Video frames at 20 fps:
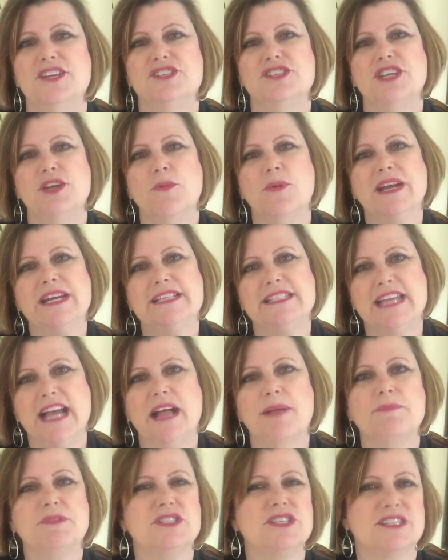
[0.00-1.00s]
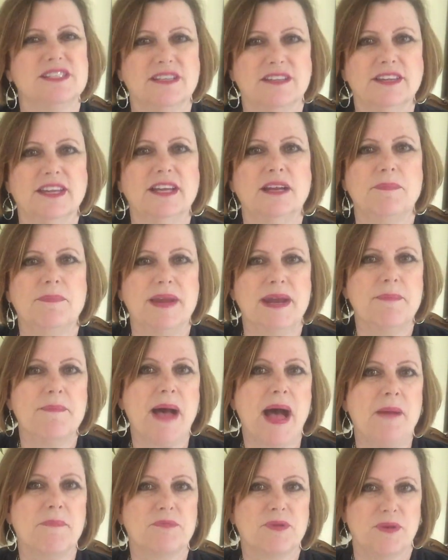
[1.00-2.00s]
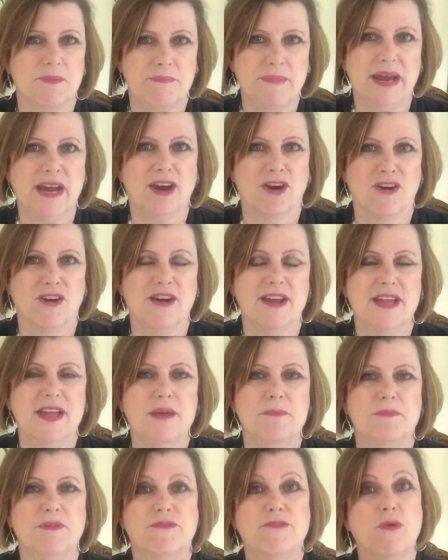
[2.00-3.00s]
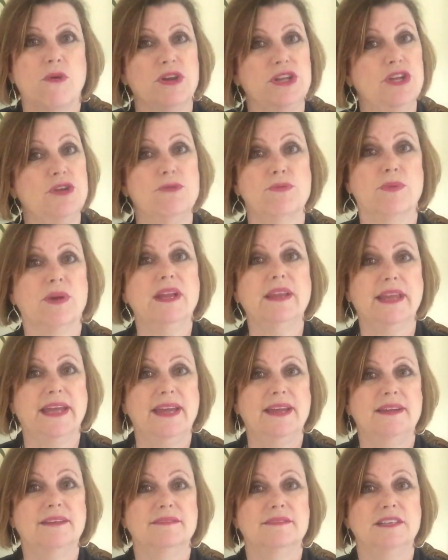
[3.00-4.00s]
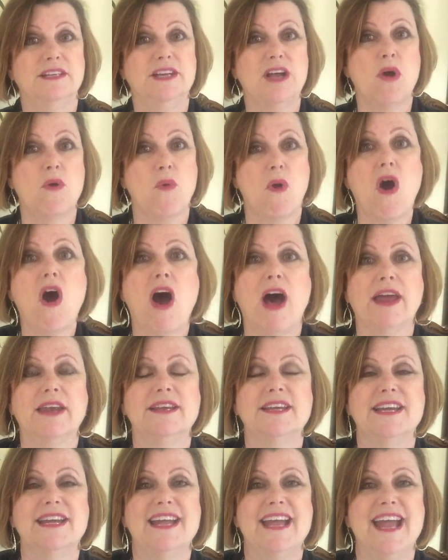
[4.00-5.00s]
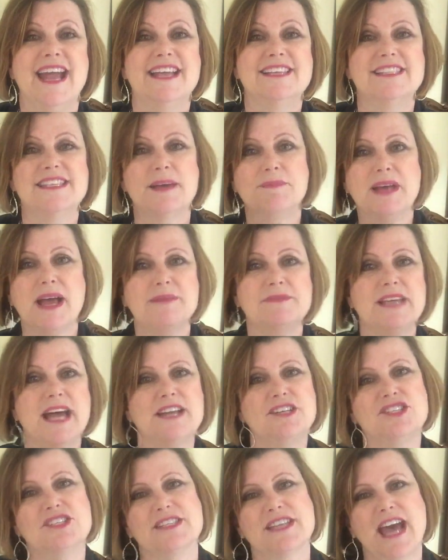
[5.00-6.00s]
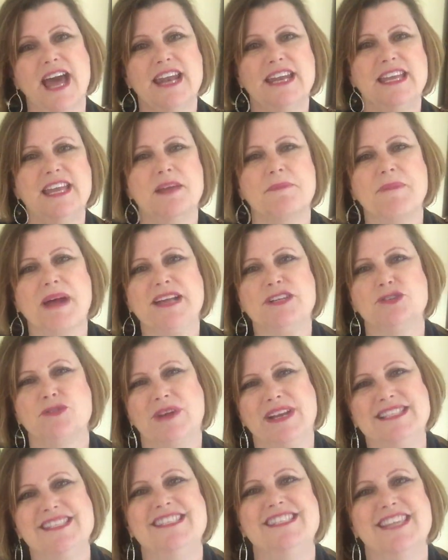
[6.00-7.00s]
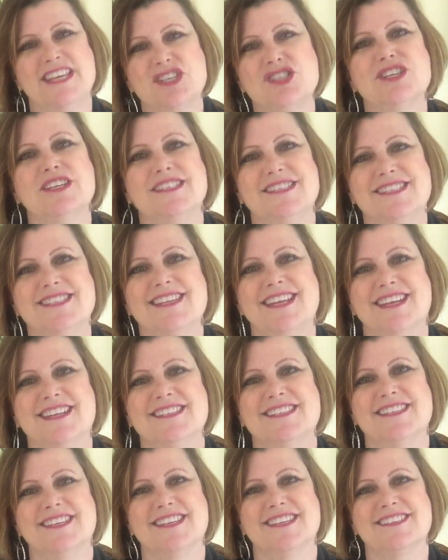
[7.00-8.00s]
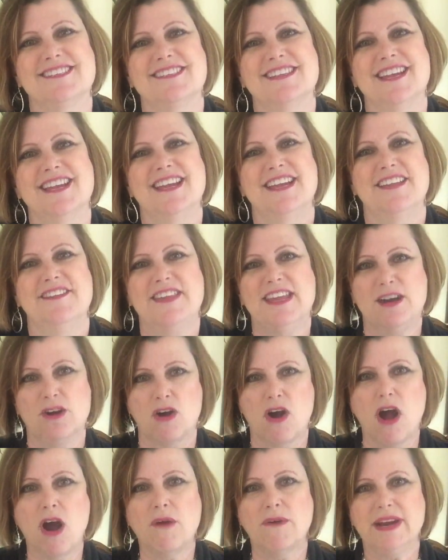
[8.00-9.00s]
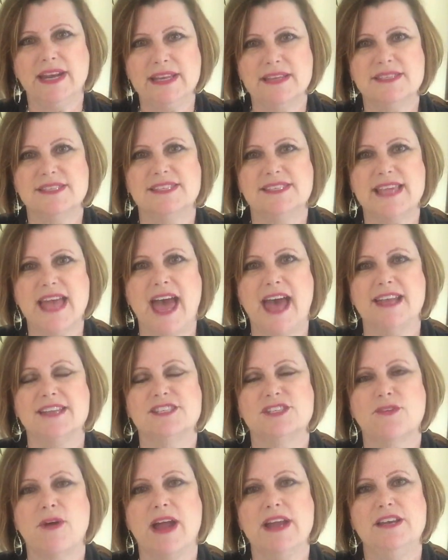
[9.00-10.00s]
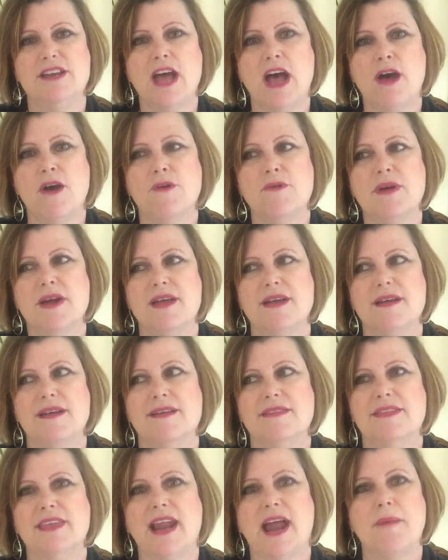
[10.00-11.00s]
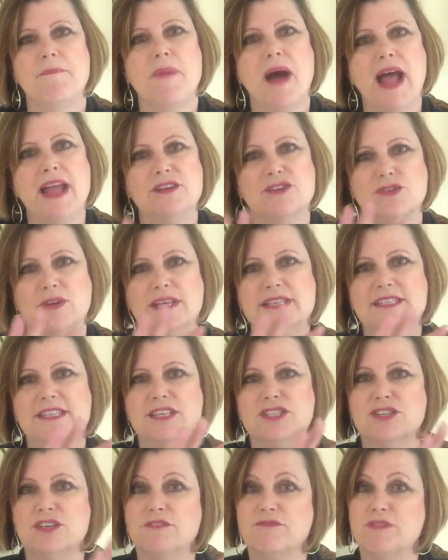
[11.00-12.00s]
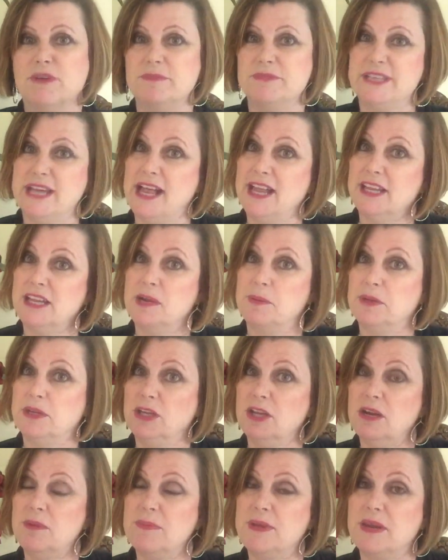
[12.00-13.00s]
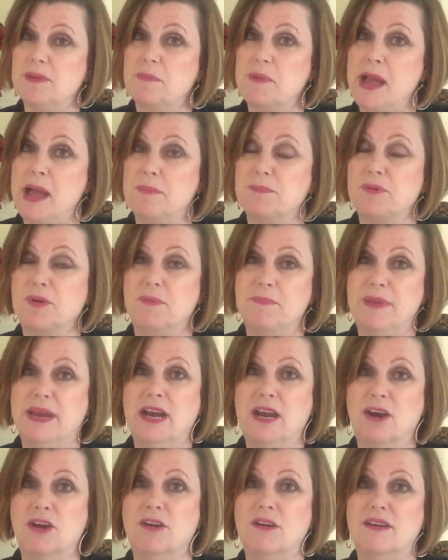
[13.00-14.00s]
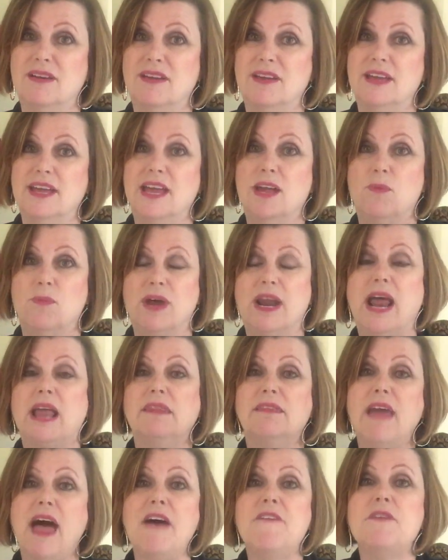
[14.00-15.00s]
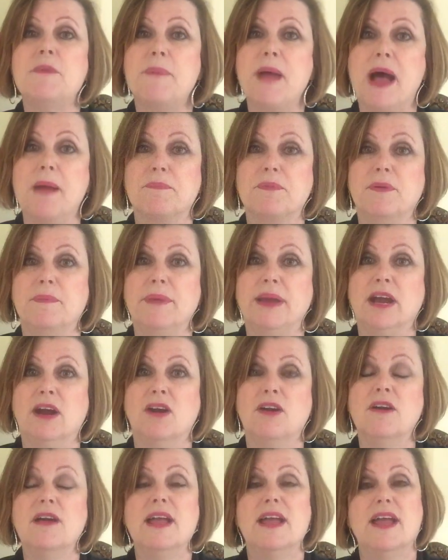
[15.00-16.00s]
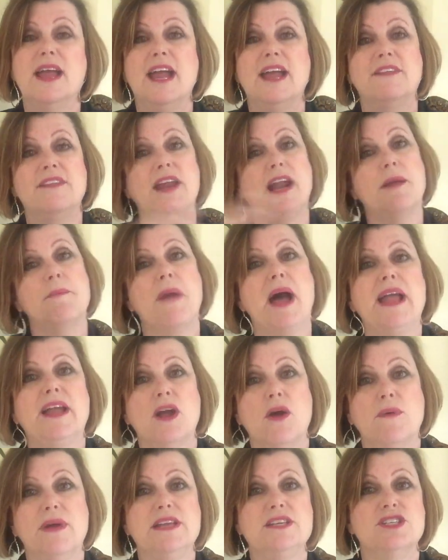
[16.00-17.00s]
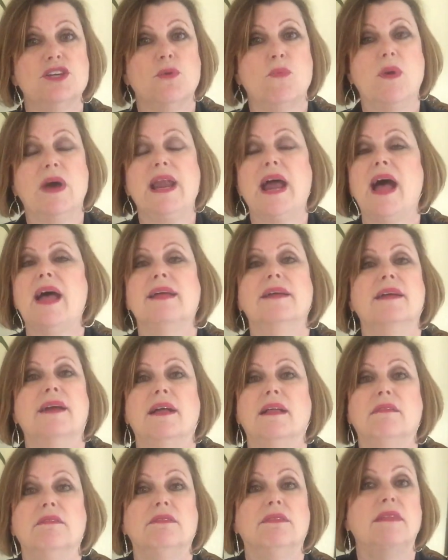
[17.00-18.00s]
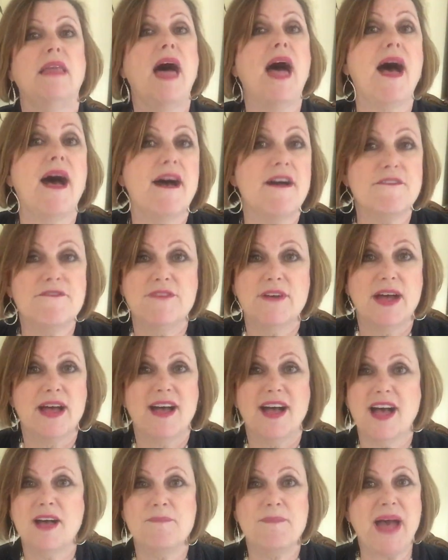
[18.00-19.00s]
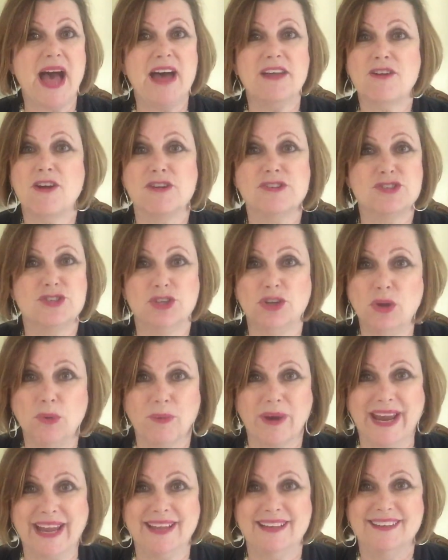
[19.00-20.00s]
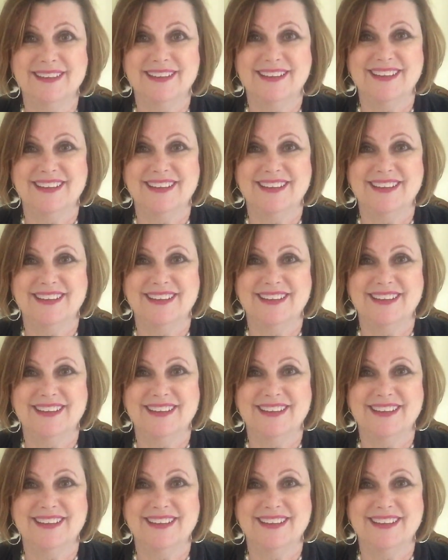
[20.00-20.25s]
So you want to tell them just a little bit about Premier before you really go on. And sometimes I just kind of get my transition sentences that are already set. So I know that I might transition from telling them a little bit about Premier and what I love about Premier, and then I might go into what I love about our jewelry.